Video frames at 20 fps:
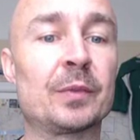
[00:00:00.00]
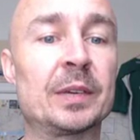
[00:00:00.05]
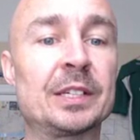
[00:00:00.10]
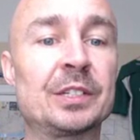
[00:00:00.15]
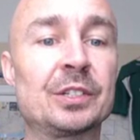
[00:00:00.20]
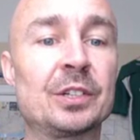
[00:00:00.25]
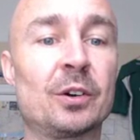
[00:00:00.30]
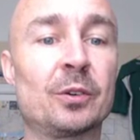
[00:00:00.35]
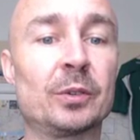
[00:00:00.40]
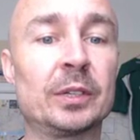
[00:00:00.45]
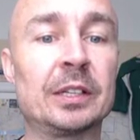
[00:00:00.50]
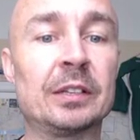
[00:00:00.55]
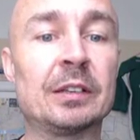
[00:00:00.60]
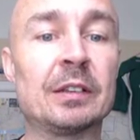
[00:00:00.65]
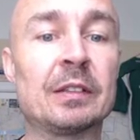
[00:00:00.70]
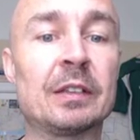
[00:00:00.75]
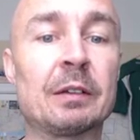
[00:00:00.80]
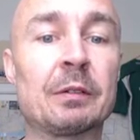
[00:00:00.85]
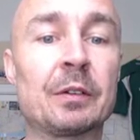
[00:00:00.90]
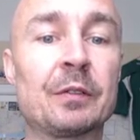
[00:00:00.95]
reason only
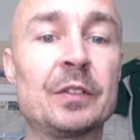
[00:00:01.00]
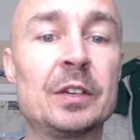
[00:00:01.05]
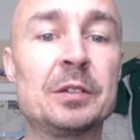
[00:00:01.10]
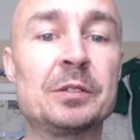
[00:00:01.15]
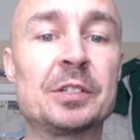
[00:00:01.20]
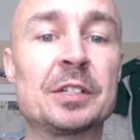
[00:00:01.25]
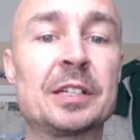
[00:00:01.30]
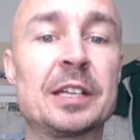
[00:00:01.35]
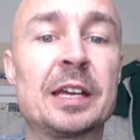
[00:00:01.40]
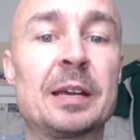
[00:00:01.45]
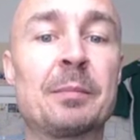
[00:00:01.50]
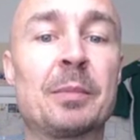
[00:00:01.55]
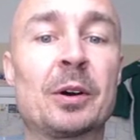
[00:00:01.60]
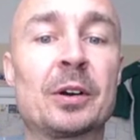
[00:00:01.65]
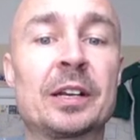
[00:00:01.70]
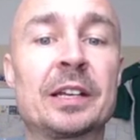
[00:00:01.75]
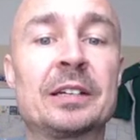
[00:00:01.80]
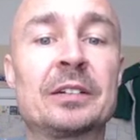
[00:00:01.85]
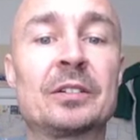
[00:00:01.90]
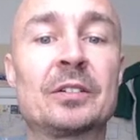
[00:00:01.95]
that they refuse to take
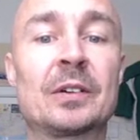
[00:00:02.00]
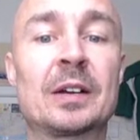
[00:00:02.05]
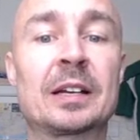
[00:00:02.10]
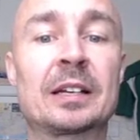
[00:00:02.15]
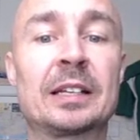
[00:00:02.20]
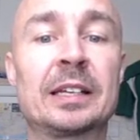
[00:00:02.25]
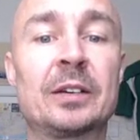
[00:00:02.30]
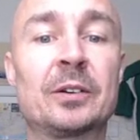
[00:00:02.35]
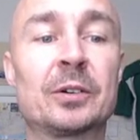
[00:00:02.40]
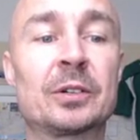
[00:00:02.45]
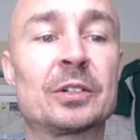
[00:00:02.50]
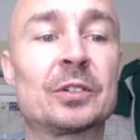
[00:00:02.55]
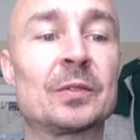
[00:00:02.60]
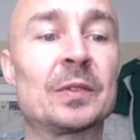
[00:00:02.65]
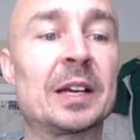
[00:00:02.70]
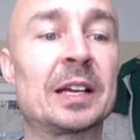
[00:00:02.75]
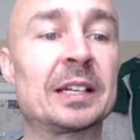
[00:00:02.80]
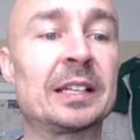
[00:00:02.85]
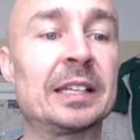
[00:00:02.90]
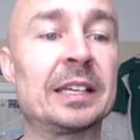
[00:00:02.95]
part indirectly or
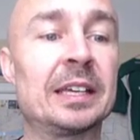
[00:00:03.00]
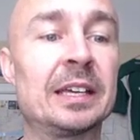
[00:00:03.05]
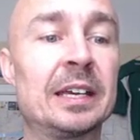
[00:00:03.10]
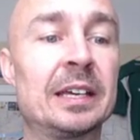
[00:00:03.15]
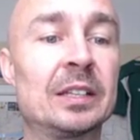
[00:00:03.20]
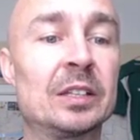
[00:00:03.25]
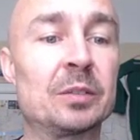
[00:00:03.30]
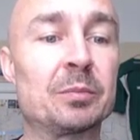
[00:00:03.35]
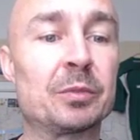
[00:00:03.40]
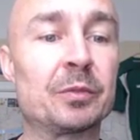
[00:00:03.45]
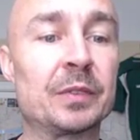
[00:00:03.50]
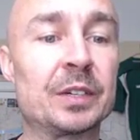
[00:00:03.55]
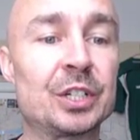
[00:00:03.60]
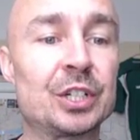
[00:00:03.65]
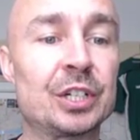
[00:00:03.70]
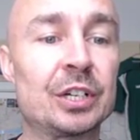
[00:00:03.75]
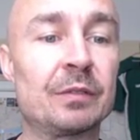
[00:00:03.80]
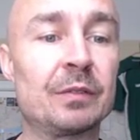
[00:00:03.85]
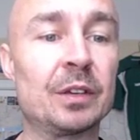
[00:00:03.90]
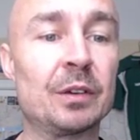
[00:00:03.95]
directly in the
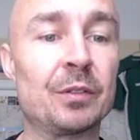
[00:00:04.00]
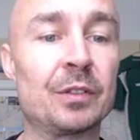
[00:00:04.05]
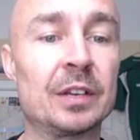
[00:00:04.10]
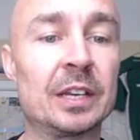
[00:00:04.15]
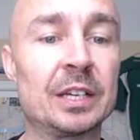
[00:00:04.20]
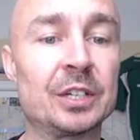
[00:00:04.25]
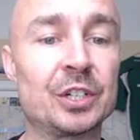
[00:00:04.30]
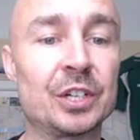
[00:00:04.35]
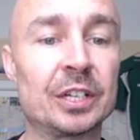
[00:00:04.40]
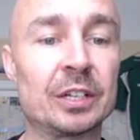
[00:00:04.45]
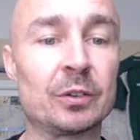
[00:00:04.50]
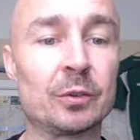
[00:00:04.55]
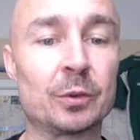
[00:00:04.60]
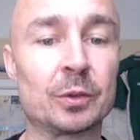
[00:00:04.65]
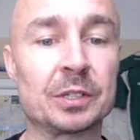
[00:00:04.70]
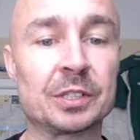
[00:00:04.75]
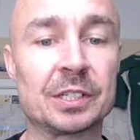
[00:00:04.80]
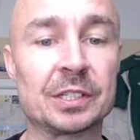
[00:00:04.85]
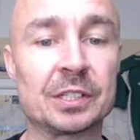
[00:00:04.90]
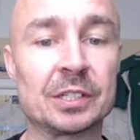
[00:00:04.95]
provision of euthanasia or
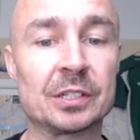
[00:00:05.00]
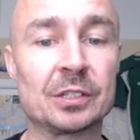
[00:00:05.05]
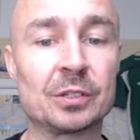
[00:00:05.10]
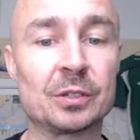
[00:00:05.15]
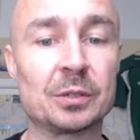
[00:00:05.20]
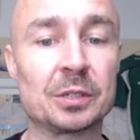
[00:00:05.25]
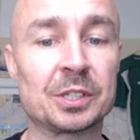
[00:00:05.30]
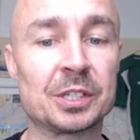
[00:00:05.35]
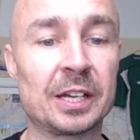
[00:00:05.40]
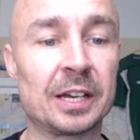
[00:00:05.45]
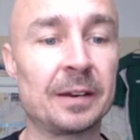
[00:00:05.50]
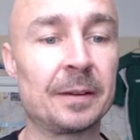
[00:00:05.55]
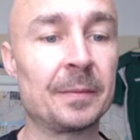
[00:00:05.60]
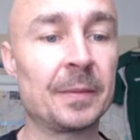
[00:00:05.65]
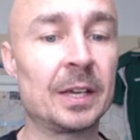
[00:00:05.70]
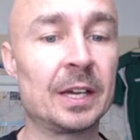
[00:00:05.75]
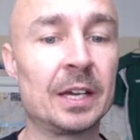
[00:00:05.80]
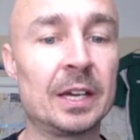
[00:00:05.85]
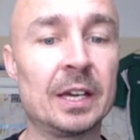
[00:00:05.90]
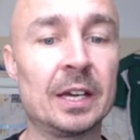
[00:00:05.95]
assisted suicide.
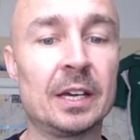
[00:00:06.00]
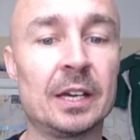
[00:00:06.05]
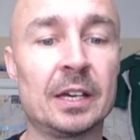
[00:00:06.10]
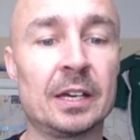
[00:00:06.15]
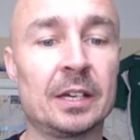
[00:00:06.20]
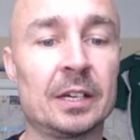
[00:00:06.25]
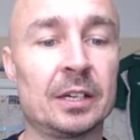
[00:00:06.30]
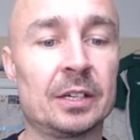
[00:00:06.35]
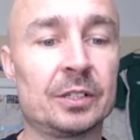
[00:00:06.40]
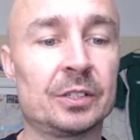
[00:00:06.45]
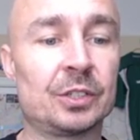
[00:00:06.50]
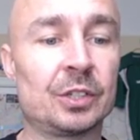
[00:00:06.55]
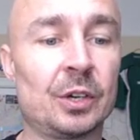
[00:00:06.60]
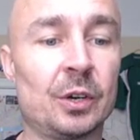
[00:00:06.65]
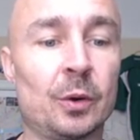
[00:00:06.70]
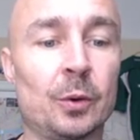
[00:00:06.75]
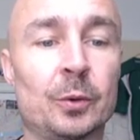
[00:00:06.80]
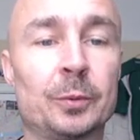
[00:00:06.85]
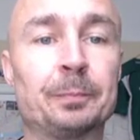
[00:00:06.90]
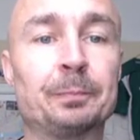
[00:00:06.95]

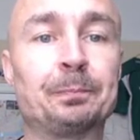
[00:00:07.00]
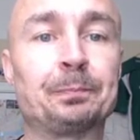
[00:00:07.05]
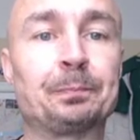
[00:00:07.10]
So